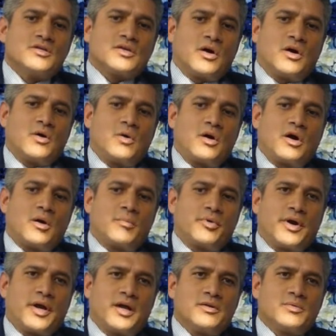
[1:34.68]
So our
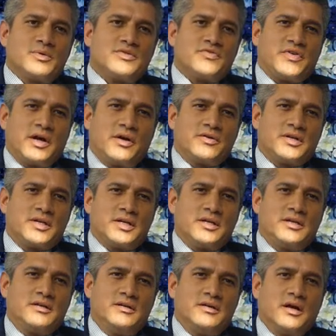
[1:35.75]
brand was founded
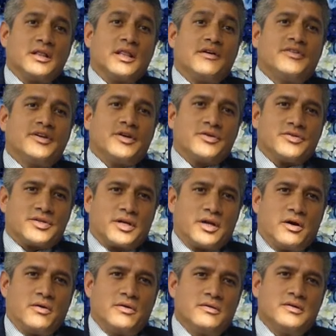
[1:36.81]
11 years
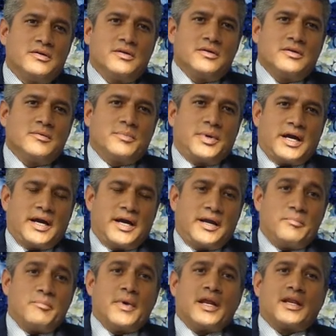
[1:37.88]
ago by
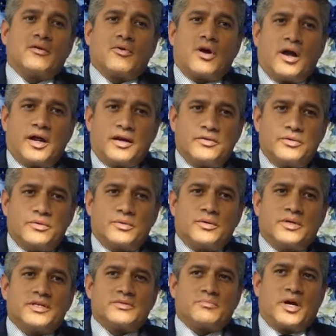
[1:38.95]
Mehdi Rad,
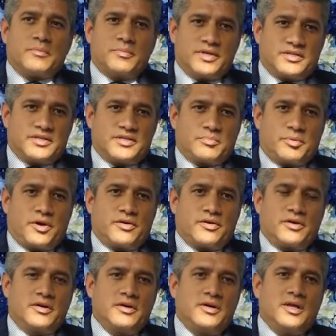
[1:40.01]
who is my business
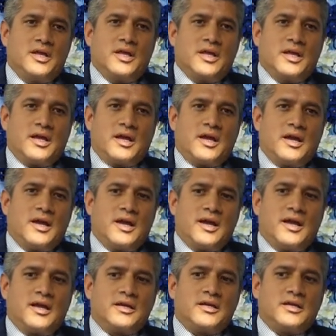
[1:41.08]
partner,
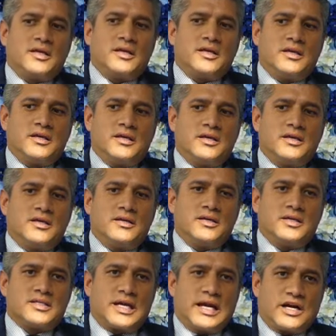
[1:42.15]
and he
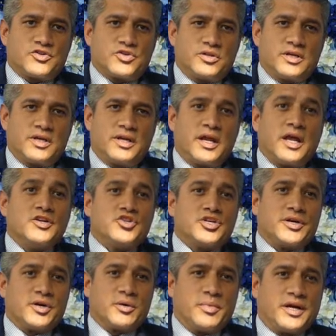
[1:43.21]
is actually an
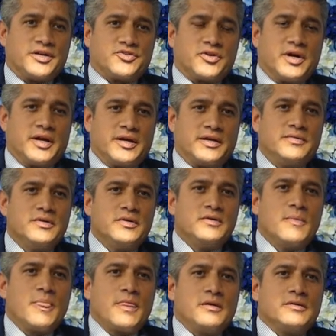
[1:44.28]
engineer by trade.
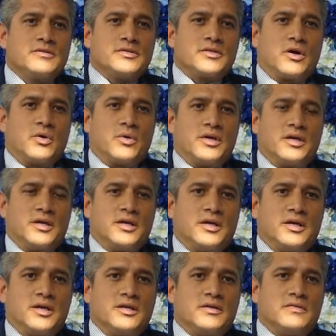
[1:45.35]
So
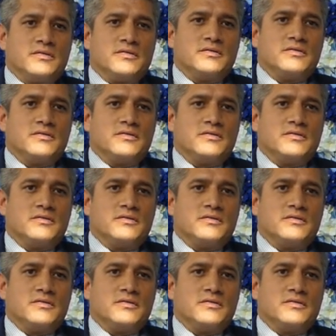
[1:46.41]
he